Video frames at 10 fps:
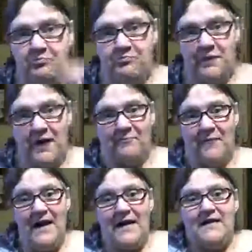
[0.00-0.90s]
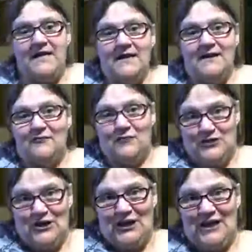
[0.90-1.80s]
But Mike was
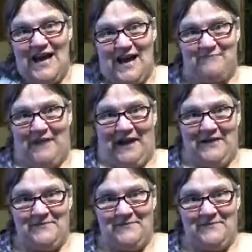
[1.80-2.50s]
looking at me.